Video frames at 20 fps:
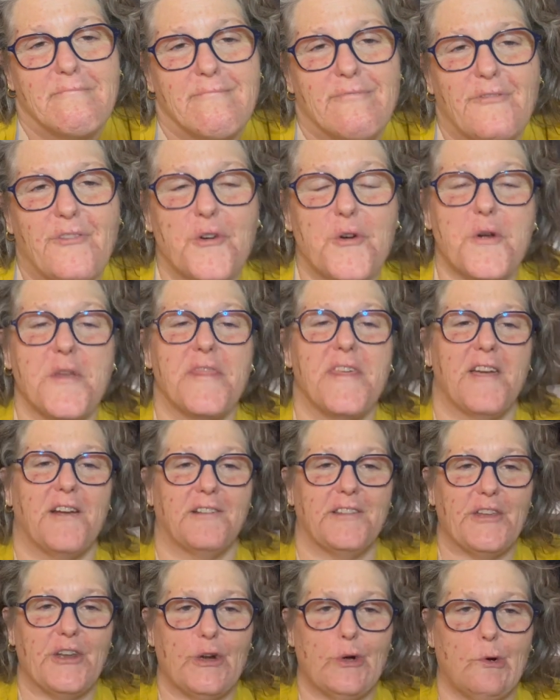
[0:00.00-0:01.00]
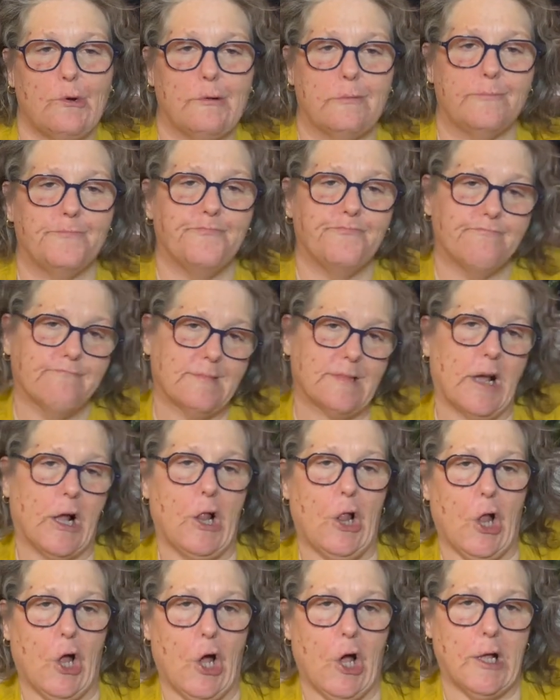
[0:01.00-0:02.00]
for their little
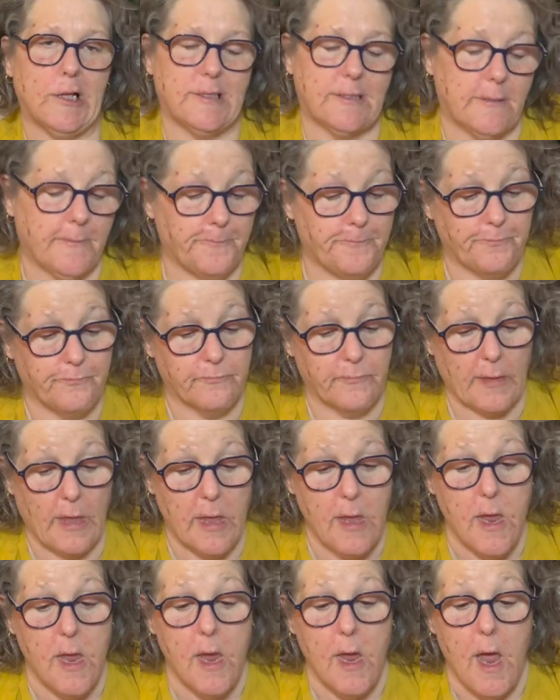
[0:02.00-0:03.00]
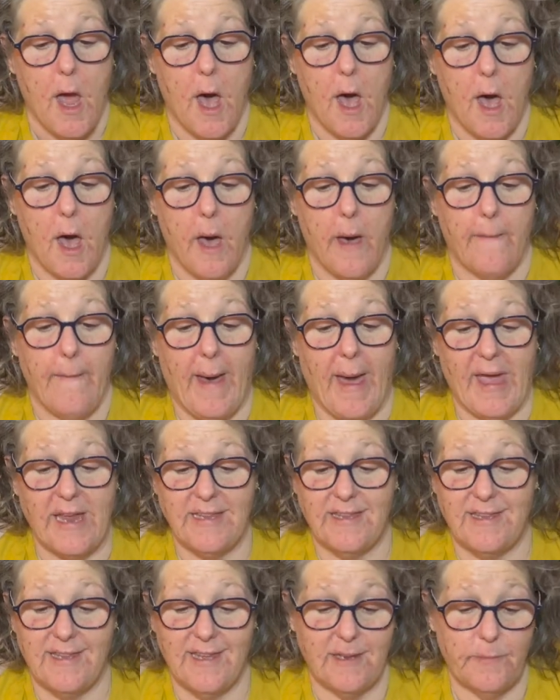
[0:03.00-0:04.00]
claws. Um, I
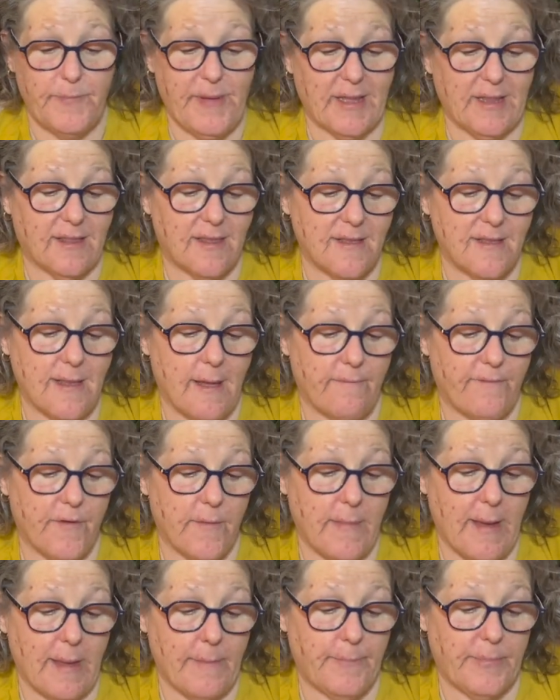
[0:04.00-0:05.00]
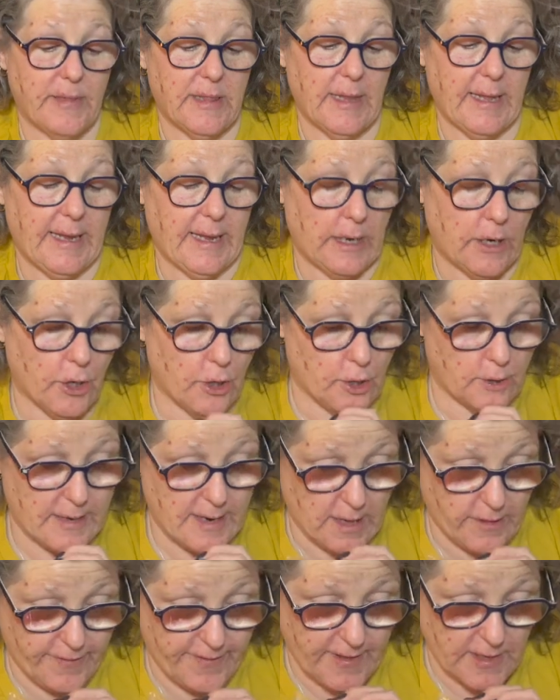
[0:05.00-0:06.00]
did pick this up from my planner.
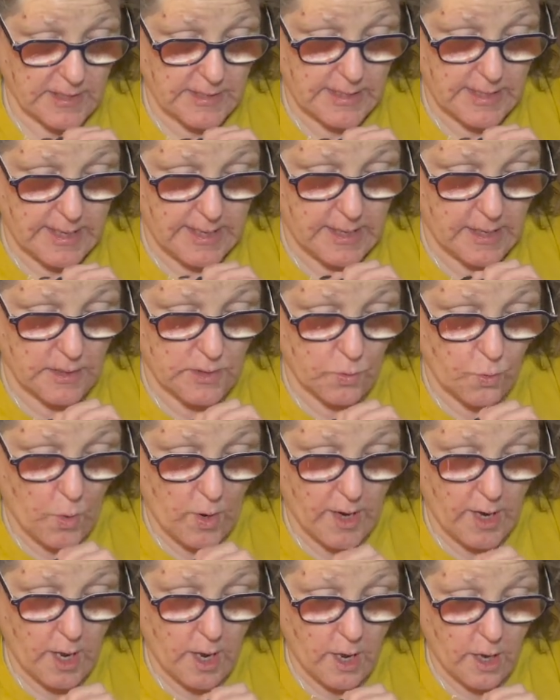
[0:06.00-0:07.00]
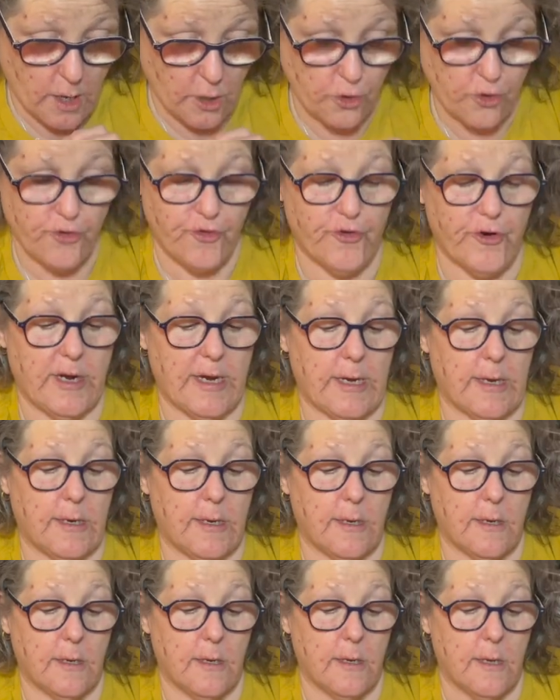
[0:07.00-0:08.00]
Now, this is
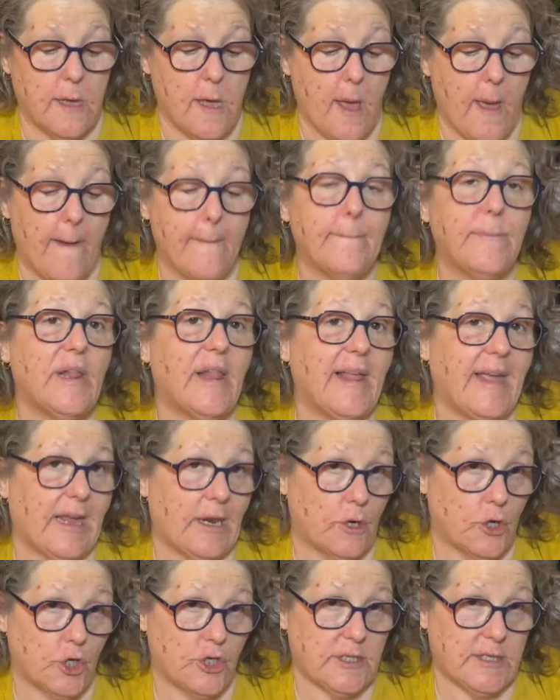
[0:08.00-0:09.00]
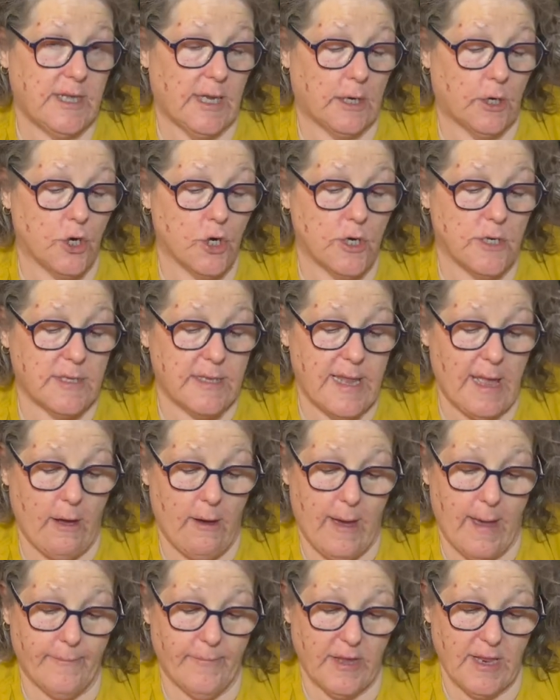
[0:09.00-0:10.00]
100 planner stickers. Now,
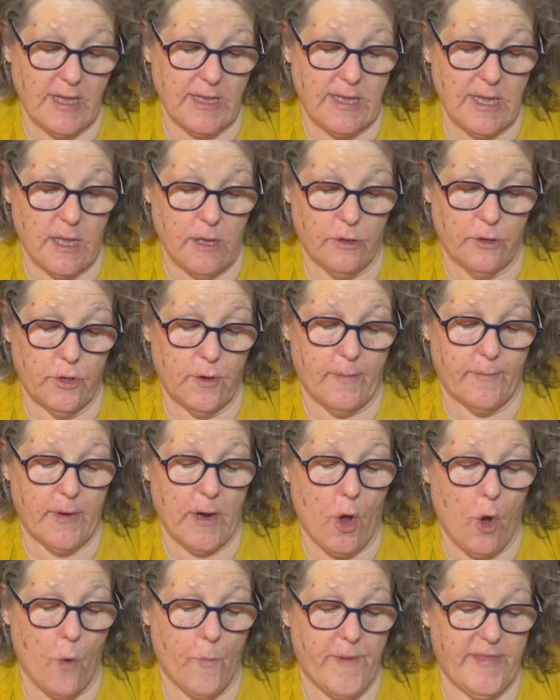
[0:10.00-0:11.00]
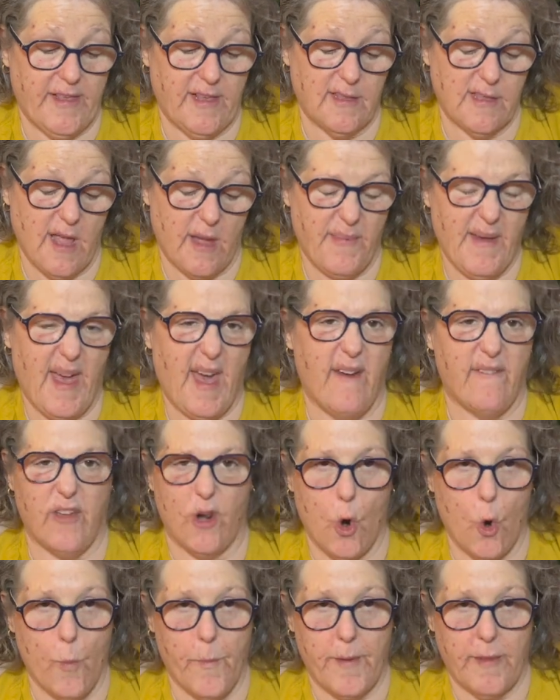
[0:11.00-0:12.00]
I'm going to tell you, I'm going to open these up. I
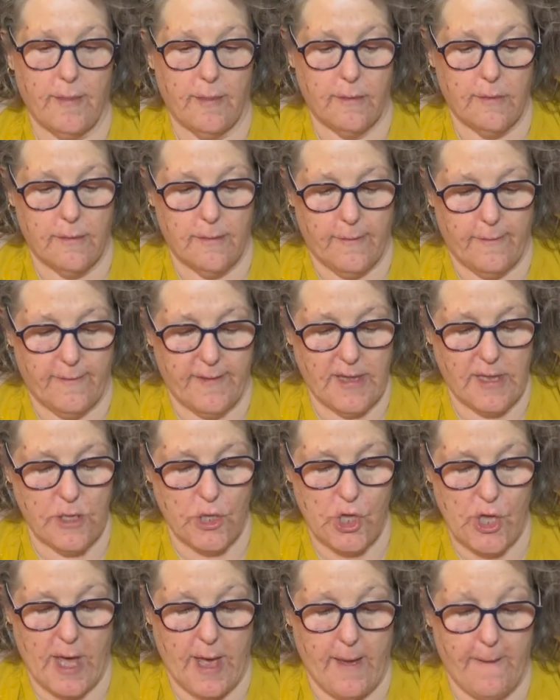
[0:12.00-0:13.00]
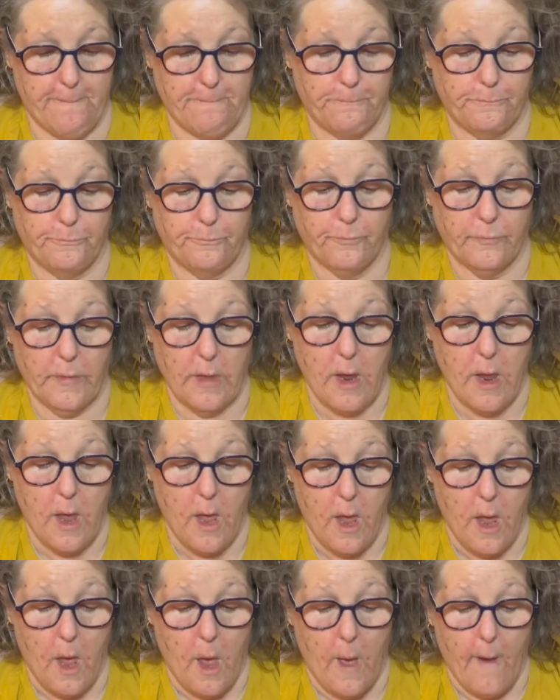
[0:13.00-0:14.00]
haven't opened these yet.
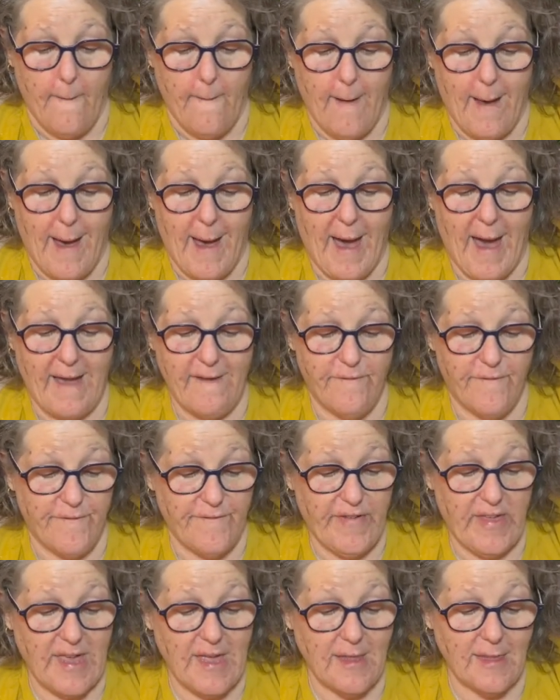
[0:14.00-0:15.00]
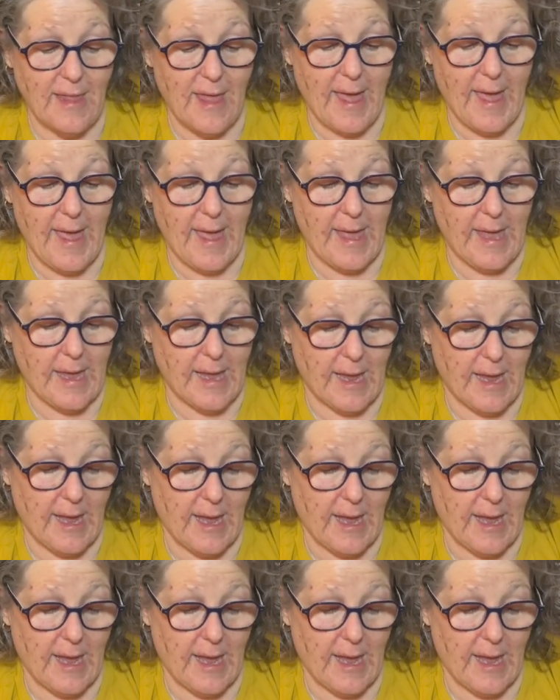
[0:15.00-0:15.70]
I feel like